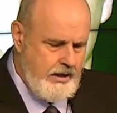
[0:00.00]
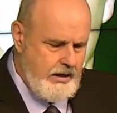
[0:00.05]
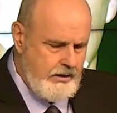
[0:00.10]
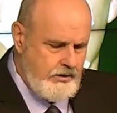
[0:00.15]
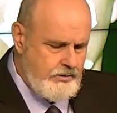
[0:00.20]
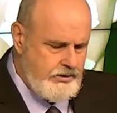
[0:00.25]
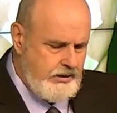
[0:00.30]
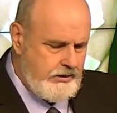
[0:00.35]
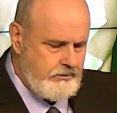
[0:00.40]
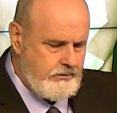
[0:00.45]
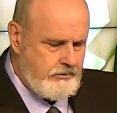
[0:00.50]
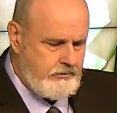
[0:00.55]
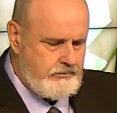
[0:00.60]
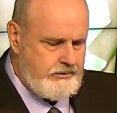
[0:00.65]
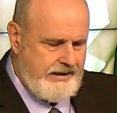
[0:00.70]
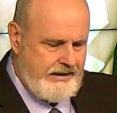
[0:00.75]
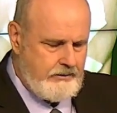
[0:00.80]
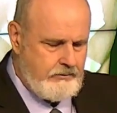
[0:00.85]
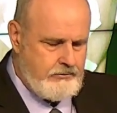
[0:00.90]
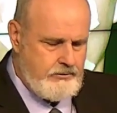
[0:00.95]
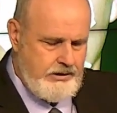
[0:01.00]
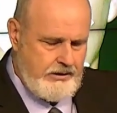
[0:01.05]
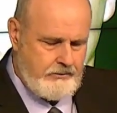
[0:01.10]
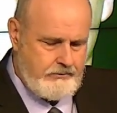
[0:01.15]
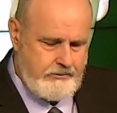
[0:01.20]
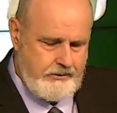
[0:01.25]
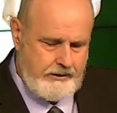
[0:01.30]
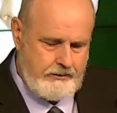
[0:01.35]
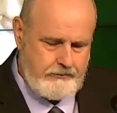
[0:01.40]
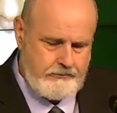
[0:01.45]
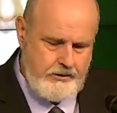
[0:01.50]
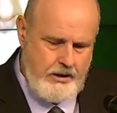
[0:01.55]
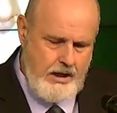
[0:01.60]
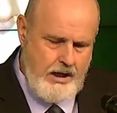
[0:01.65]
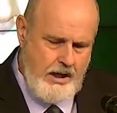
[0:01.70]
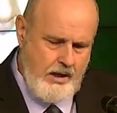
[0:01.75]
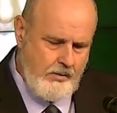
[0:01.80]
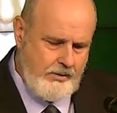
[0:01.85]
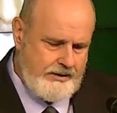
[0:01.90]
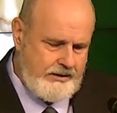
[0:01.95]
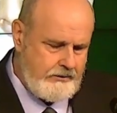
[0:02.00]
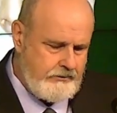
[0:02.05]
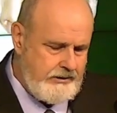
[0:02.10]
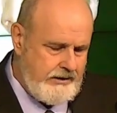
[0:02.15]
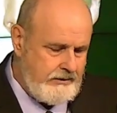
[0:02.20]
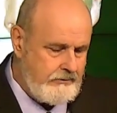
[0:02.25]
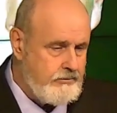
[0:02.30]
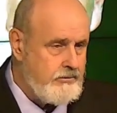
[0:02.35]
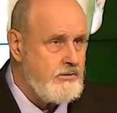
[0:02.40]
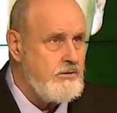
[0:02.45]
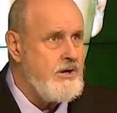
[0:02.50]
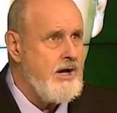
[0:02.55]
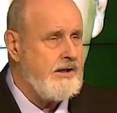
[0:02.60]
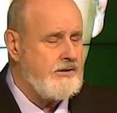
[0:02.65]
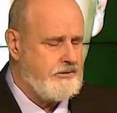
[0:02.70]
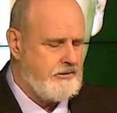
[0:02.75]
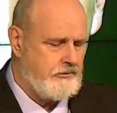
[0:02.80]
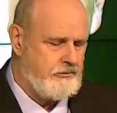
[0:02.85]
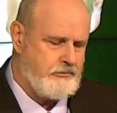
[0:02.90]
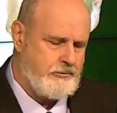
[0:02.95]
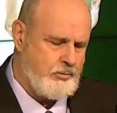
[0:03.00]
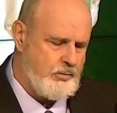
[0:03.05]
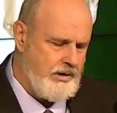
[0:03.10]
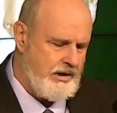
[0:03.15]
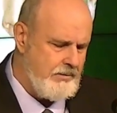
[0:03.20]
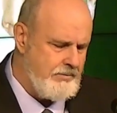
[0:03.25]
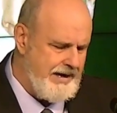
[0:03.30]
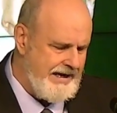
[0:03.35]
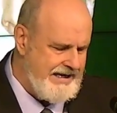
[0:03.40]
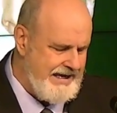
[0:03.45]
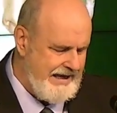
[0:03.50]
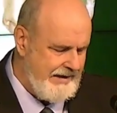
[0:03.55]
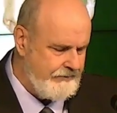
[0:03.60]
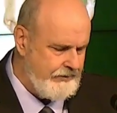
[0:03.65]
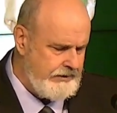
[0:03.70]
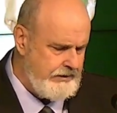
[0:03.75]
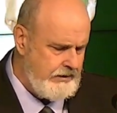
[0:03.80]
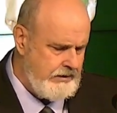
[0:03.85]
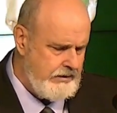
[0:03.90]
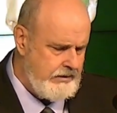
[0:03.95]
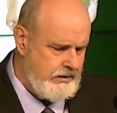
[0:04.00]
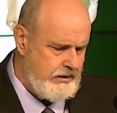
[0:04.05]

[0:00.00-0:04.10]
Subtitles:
Jesus says just this when he says, not to swear by heaven,